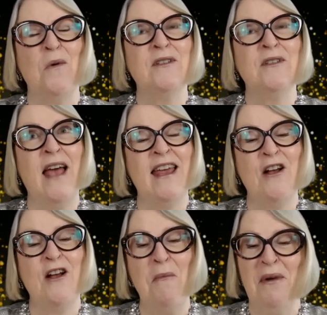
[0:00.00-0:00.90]
was
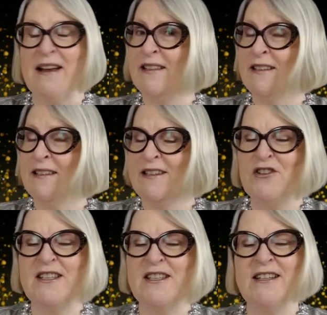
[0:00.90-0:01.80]
a complex and
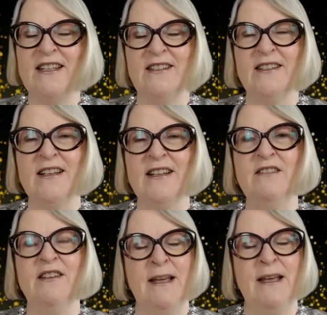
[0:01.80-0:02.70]
interesting deal
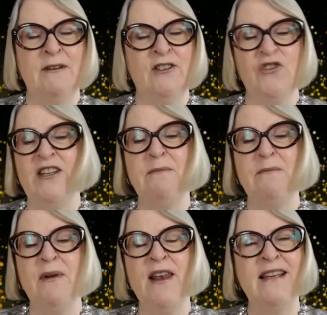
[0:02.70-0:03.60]
that
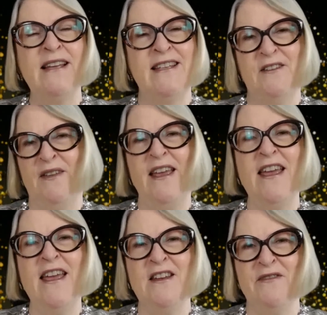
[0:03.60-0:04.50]
demonstrated plenty of
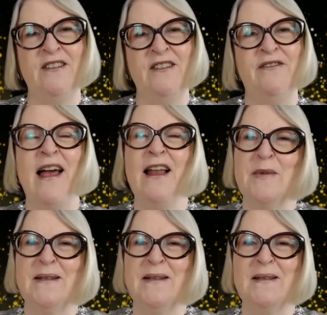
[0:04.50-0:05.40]
innovative
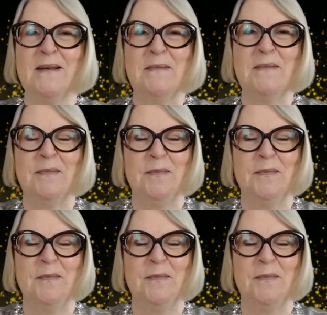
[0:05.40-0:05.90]
elements.